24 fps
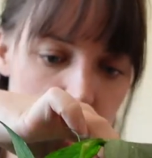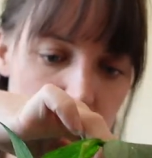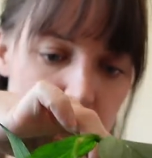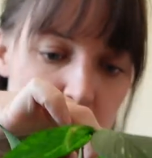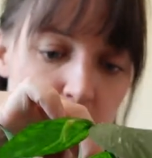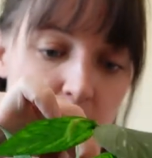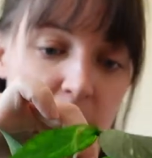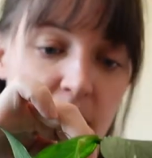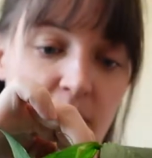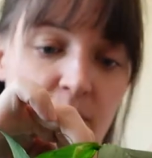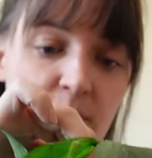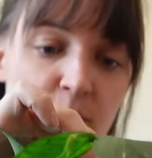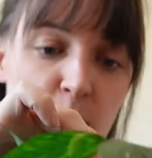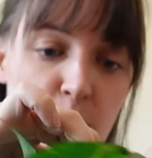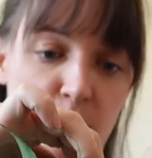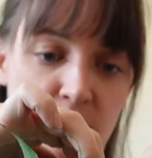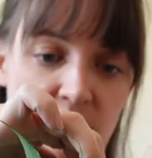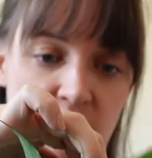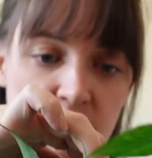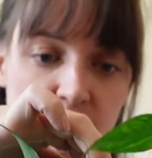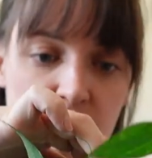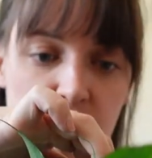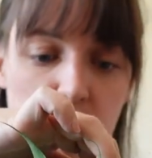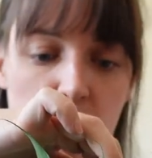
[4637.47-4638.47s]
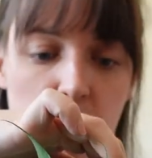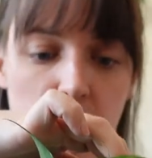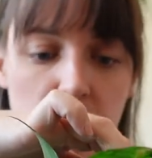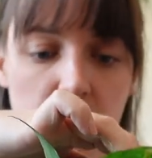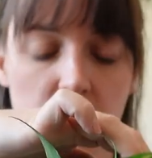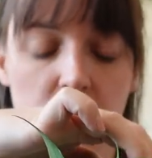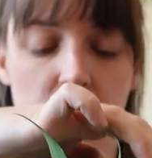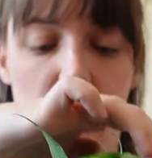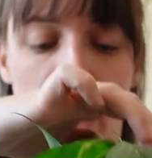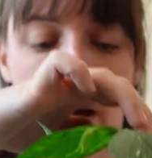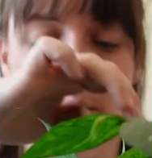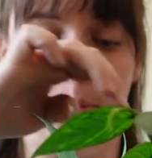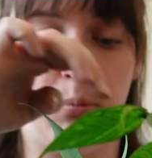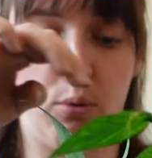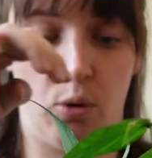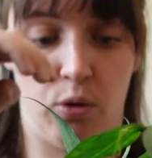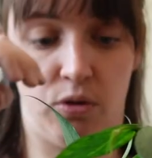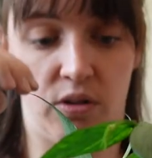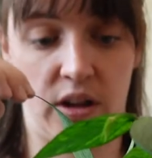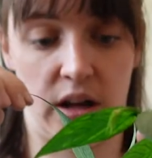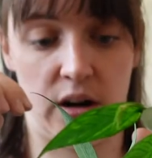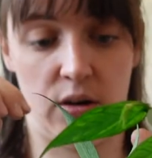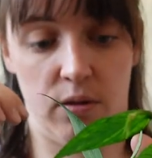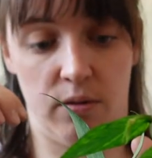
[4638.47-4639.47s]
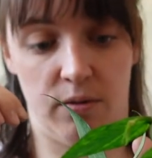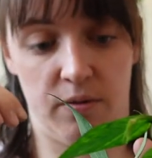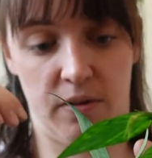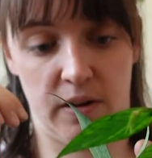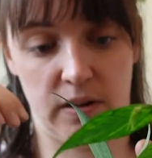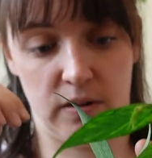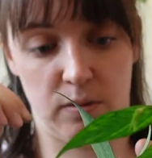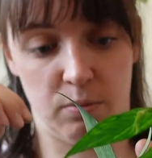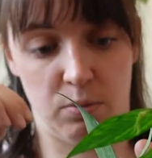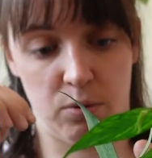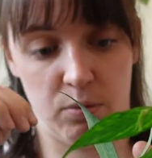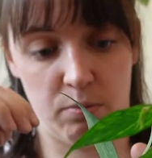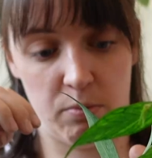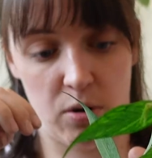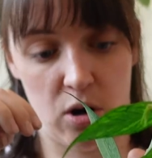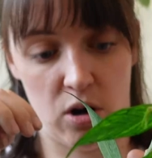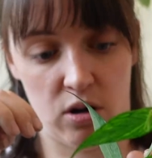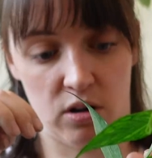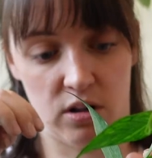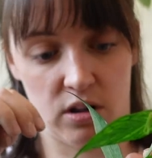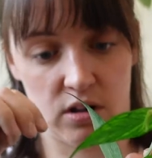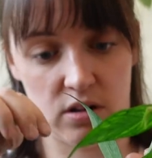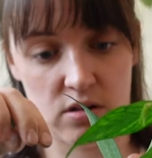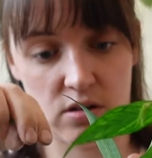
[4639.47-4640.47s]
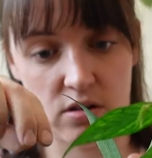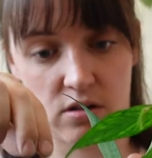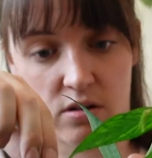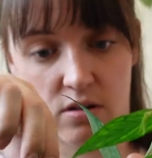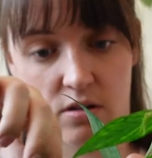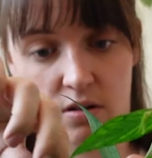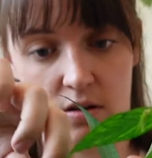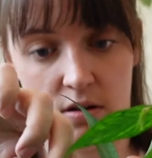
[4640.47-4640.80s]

But my first ever one, I bought that on Facebook Market.